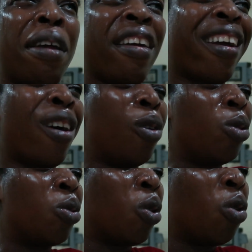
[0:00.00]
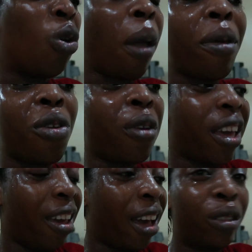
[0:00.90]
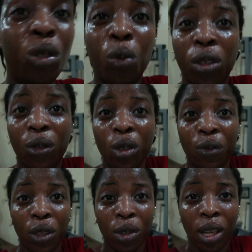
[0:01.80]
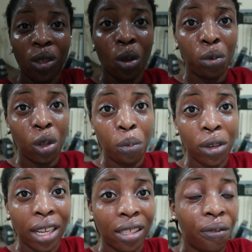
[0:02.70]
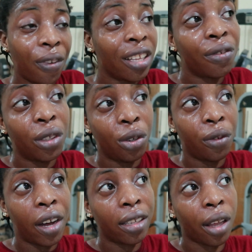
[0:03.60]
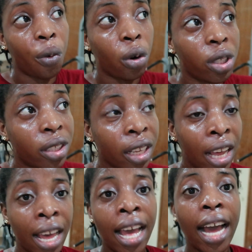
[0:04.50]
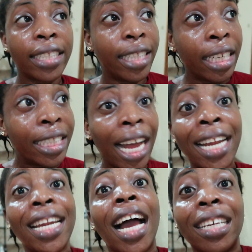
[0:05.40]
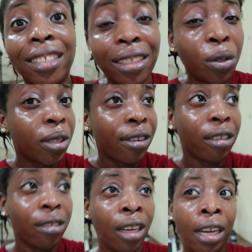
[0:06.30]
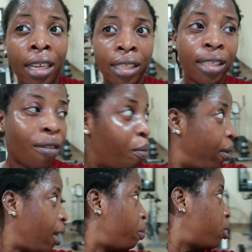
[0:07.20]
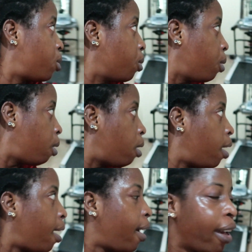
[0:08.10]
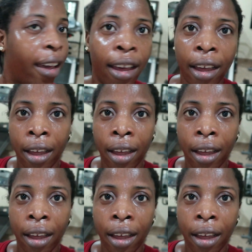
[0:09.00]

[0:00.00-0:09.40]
America, UK. I don't know which of those videos I stumbled upon as the first video of hers I watched. And then that night, it was around 7 p.m. or so. Hi.